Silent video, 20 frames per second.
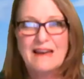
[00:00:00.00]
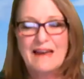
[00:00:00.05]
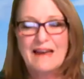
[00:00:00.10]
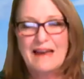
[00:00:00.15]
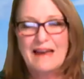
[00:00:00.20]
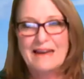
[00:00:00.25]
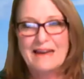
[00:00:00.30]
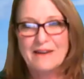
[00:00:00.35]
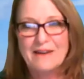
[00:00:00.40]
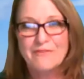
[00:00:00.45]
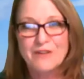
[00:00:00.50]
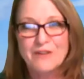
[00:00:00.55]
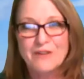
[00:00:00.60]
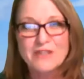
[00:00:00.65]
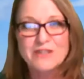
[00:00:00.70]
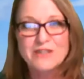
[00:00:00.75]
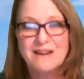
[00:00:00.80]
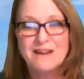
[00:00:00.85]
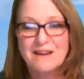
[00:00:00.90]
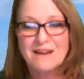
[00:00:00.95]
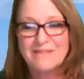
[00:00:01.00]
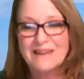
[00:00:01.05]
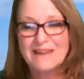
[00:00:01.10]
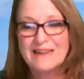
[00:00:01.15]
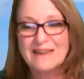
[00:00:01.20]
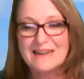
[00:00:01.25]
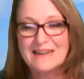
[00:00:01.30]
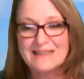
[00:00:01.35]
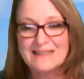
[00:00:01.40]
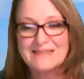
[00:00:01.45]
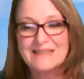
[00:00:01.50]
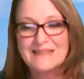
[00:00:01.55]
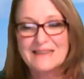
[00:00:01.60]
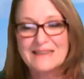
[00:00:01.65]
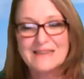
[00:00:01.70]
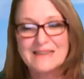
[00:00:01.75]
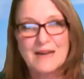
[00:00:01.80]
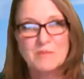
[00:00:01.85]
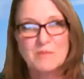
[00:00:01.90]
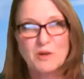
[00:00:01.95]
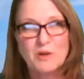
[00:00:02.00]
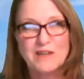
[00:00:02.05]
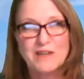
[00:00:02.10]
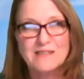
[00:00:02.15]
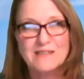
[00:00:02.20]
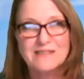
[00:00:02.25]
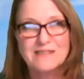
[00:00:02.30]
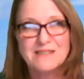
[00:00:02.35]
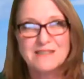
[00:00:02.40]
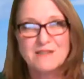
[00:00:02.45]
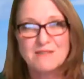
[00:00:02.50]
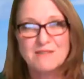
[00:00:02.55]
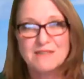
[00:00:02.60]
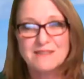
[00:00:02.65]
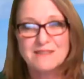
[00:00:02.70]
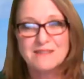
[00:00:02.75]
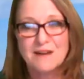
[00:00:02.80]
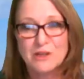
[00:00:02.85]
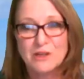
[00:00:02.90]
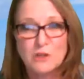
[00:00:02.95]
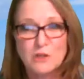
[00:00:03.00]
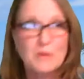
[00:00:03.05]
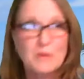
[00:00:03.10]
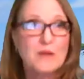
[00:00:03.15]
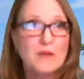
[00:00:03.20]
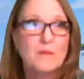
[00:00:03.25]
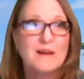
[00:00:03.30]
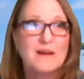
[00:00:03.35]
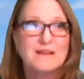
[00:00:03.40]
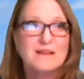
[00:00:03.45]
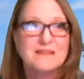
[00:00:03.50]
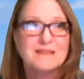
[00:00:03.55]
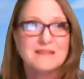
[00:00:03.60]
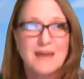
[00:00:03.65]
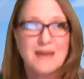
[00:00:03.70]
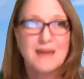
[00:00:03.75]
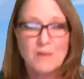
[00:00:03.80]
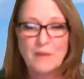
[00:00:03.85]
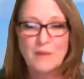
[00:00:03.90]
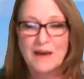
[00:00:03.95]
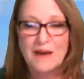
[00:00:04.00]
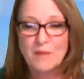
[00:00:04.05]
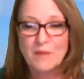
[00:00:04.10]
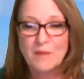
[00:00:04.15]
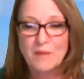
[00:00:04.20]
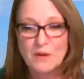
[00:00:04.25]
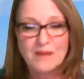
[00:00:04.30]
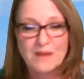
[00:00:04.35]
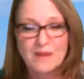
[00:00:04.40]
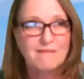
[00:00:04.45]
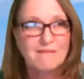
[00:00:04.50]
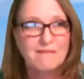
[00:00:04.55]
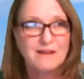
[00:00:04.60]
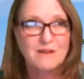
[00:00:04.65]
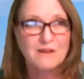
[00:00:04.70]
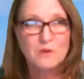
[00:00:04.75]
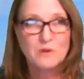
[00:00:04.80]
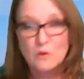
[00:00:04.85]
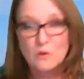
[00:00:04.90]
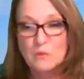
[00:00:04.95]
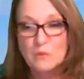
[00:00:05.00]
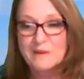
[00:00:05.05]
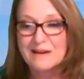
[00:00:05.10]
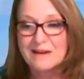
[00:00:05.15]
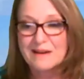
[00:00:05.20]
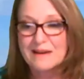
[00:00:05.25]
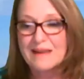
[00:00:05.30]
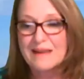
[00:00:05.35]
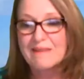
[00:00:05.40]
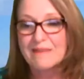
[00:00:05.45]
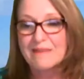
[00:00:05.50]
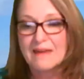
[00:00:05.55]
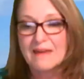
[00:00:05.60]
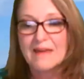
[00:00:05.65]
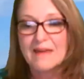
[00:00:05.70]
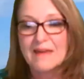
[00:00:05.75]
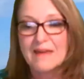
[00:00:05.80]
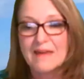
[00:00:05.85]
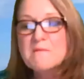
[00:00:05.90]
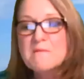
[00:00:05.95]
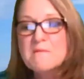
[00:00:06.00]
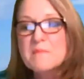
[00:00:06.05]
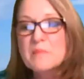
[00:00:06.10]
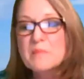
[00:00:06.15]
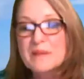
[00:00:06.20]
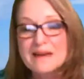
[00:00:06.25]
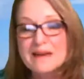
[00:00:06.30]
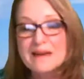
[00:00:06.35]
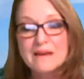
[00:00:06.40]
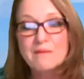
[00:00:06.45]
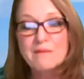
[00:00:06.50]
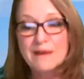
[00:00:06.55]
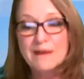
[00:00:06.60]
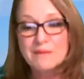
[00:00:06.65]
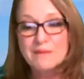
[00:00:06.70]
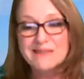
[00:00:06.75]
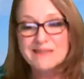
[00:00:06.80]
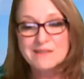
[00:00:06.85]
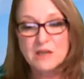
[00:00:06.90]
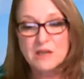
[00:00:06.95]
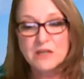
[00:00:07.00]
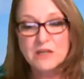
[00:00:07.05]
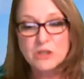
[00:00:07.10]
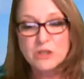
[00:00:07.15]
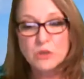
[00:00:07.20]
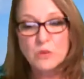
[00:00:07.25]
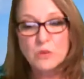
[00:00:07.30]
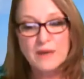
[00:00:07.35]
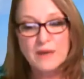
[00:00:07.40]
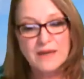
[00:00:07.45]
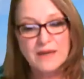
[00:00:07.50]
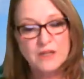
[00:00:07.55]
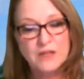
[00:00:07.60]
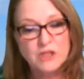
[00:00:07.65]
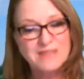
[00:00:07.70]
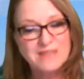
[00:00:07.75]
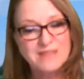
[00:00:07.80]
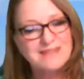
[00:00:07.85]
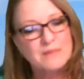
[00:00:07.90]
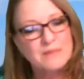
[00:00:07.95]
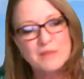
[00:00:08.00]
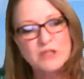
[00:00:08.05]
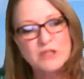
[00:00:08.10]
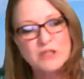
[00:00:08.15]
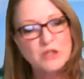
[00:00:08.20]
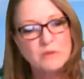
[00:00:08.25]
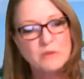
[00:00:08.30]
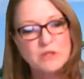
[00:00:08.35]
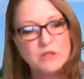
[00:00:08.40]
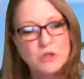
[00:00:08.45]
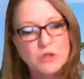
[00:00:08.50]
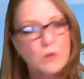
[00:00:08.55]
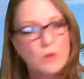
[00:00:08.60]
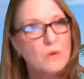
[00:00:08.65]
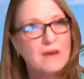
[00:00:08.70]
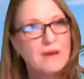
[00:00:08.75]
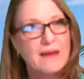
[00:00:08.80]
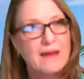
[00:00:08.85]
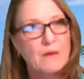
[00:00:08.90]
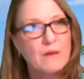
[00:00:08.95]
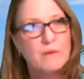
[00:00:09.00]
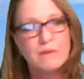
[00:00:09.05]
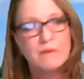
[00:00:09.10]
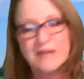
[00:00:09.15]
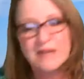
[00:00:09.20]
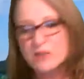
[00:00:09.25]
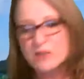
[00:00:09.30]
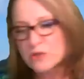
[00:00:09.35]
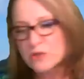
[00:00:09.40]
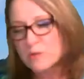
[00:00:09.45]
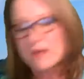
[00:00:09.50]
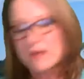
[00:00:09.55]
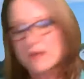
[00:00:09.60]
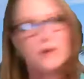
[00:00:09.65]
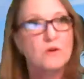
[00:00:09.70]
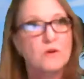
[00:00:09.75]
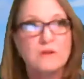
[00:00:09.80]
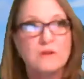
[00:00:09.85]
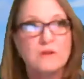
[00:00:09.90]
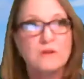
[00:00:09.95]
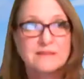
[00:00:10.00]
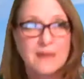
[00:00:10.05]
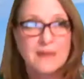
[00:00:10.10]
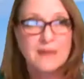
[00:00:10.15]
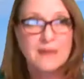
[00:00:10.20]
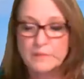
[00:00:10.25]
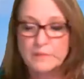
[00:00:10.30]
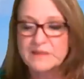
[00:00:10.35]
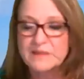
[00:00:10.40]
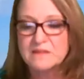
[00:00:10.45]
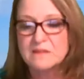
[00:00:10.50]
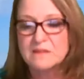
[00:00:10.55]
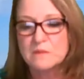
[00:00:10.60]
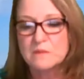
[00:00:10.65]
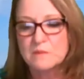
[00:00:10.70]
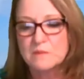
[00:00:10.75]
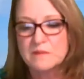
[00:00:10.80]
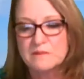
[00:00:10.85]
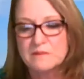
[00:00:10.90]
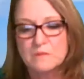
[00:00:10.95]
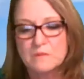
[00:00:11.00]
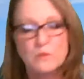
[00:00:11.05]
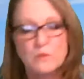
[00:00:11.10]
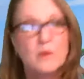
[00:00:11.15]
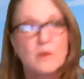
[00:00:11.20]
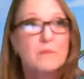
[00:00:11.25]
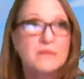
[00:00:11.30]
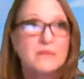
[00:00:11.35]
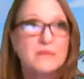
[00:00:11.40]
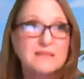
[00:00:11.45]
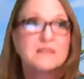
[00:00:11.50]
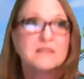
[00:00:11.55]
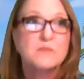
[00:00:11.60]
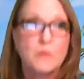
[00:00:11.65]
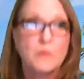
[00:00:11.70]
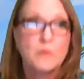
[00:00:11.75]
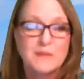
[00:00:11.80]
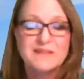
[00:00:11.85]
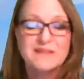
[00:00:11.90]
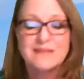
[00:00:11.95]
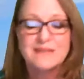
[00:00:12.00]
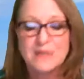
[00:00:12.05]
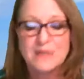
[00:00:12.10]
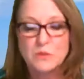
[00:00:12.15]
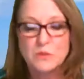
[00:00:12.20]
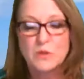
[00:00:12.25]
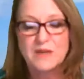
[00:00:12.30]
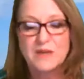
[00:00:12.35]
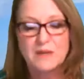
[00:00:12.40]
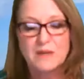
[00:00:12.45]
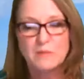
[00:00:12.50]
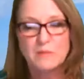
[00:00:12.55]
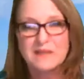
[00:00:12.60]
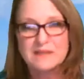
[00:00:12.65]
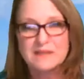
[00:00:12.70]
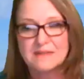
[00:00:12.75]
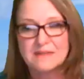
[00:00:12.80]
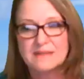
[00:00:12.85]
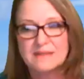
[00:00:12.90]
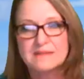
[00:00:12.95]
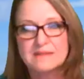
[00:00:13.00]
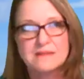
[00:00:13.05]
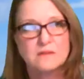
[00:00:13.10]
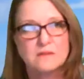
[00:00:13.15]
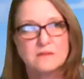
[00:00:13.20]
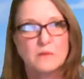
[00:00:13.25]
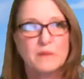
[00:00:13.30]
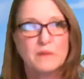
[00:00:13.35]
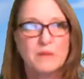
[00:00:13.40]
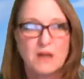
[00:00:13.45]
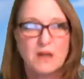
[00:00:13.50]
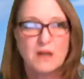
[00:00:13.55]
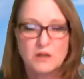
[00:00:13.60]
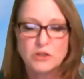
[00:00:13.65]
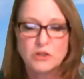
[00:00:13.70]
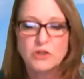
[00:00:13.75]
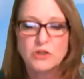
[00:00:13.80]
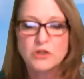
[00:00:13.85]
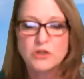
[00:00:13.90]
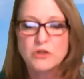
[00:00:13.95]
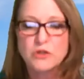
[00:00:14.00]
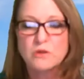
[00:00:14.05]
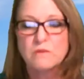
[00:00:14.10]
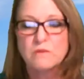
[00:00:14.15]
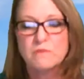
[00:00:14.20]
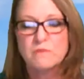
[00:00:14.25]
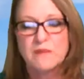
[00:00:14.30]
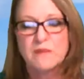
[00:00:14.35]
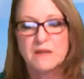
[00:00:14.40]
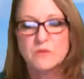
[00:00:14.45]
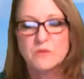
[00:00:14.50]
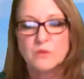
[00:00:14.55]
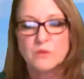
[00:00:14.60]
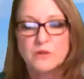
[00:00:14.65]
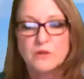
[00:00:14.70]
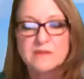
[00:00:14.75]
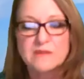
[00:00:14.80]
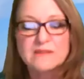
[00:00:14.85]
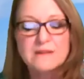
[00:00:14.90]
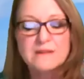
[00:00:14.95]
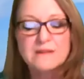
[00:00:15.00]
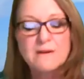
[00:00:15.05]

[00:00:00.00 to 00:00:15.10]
And I phoned Harvey and I said, I'm going to see Roseanne. You better be on standby. I'm putting you on a call when I get there. But anyway, we started talking, and she said, but you were talking, we go to all the same businesswomen's networking meetings. So we belong to 2 networks.